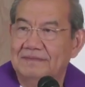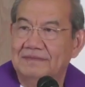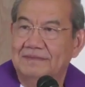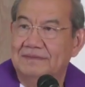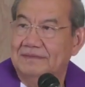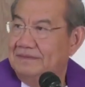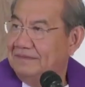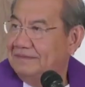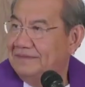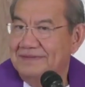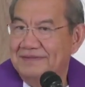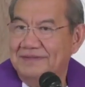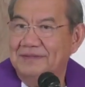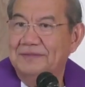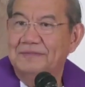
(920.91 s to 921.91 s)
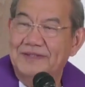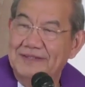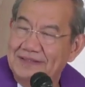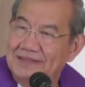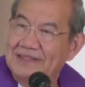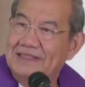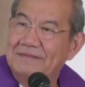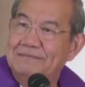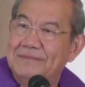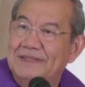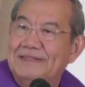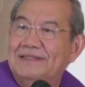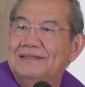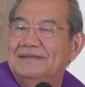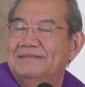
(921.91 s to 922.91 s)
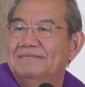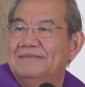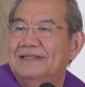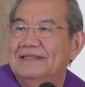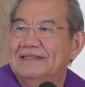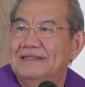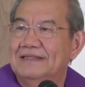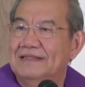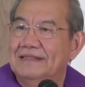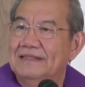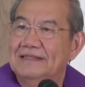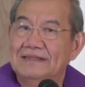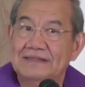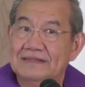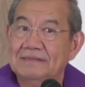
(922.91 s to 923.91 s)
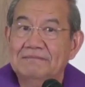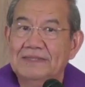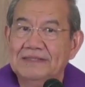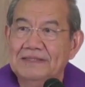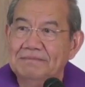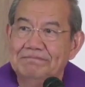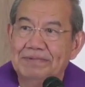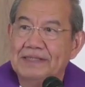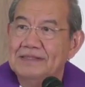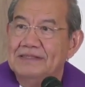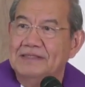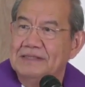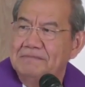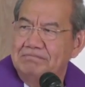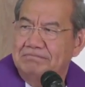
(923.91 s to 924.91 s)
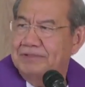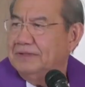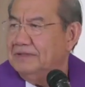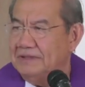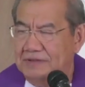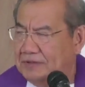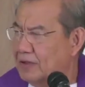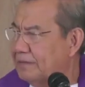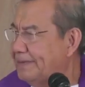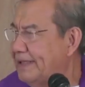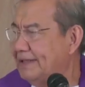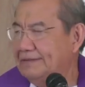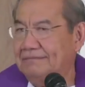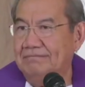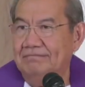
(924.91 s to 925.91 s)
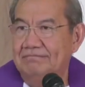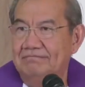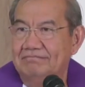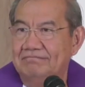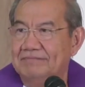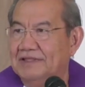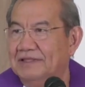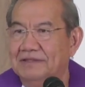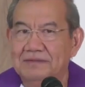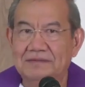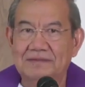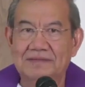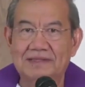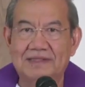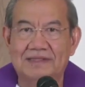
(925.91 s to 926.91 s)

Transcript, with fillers: No, then, so finally he made it. Somebody punched him, brought it, go back. Ginanon siya.